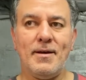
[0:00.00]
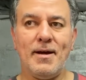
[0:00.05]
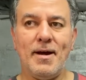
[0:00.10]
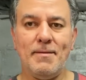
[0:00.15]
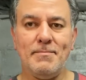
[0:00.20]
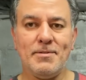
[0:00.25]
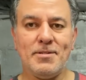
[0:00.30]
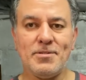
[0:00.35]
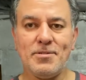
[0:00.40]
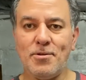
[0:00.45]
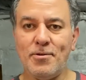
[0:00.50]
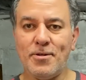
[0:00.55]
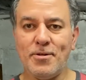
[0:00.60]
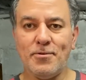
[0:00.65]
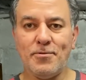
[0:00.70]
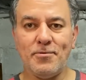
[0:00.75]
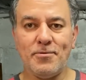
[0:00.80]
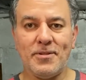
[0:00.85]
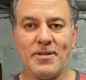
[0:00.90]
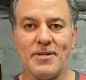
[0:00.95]
I'm just
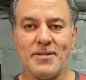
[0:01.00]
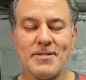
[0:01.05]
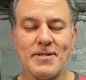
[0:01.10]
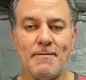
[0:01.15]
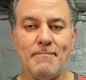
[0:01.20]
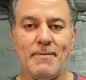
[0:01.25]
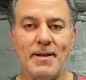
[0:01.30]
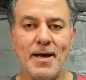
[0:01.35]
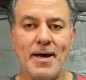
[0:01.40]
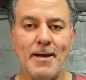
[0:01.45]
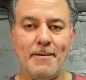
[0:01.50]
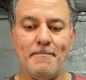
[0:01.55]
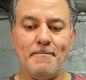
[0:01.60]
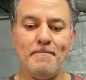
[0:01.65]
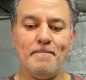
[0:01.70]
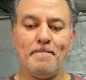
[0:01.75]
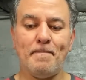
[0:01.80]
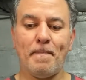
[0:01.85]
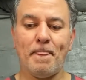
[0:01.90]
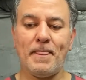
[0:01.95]
looking through things. I'm not,
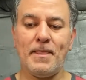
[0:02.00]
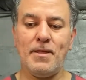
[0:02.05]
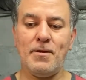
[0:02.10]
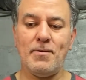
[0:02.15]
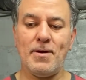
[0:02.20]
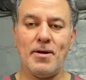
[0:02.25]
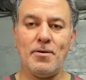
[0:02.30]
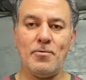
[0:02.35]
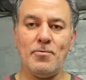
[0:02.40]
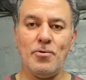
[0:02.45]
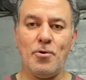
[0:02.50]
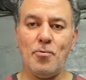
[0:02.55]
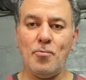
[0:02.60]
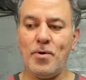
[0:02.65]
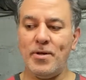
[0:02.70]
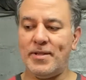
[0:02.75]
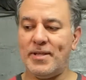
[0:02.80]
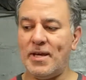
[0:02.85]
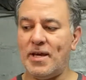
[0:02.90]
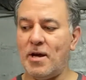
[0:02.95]
I don't know
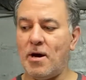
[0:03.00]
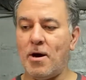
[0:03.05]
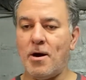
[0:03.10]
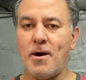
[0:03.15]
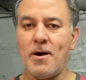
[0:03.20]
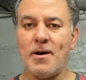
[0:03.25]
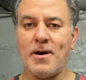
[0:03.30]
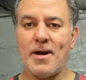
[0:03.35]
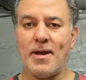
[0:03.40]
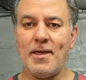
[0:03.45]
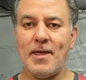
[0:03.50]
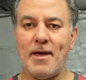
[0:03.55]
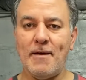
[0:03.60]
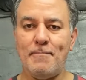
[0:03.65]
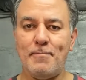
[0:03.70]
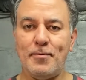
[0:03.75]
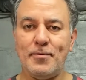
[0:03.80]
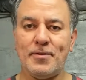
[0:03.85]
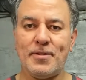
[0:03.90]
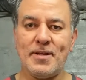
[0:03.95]
what they are. I
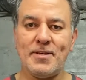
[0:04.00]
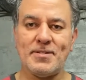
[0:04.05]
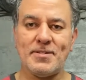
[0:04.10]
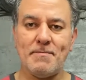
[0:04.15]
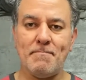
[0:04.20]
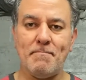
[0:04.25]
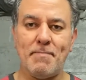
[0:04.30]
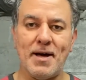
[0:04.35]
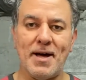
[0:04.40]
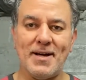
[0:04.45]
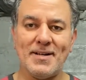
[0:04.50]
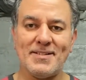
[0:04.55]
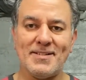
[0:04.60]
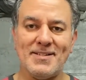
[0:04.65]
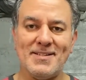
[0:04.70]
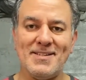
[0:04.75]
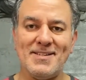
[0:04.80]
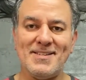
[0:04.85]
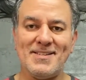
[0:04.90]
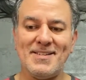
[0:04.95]
put things in
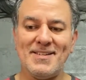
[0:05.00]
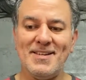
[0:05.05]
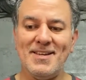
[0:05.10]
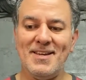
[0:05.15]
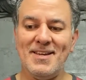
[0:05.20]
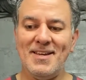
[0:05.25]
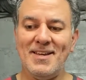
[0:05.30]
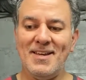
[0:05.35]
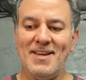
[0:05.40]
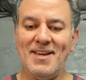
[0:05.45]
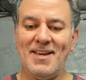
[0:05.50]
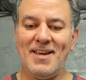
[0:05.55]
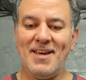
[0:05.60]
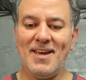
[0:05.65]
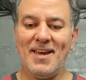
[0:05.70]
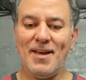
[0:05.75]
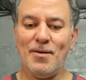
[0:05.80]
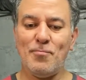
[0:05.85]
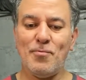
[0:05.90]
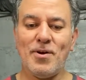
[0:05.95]
boxes,
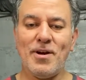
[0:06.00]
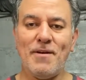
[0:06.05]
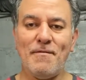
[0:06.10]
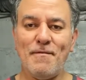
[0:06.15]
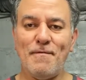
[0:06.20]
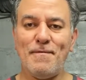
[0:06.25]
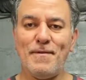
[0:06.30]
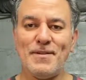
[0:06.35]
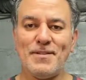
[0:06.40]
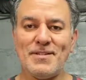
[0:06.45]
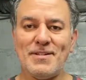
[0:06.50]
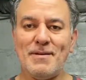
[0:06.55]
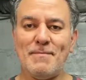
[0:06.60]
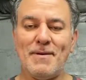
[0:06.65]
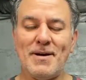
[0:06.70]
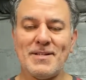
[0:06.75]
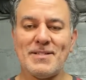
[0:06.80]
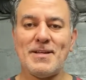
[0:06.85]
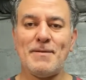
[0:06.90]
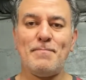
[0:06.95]
and whatever fits in a
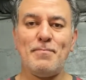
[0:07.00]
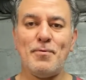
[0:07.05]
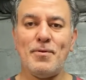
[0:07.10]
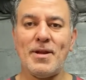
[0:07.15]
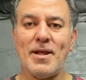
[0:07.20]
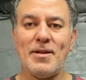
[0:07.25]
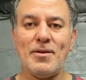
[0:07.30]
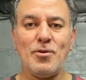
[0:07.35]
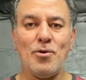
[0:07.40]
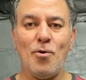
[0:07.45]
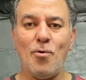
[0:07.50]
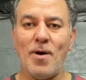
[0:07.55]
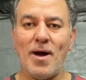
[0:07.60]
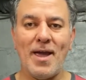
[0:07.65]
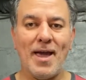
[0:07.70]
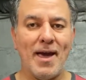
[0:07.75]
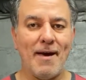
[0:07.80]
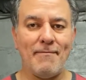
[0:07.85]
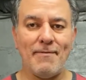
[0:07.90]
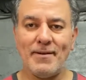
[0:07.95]
box I put. No, I
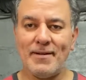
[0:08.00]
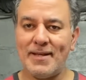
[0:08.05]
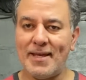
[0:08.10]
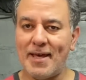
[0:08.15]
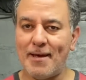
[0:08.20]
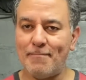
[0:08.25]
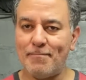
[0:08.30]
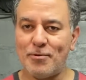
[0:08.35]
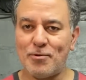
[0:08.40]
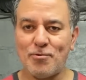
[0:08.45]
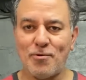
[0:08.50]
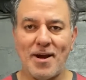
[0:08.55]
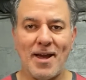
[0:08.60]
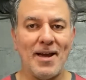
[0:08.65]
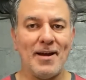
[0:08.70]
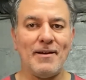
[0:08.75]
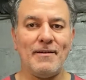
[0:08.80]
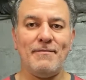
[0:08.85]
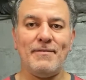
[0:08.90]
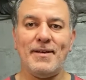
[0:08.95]
haven't kept
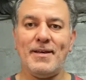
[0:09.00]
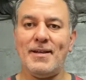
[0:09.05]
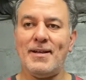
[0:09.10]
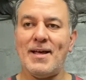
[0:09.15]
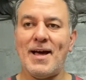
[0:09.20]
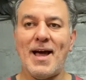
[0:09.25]
track of it.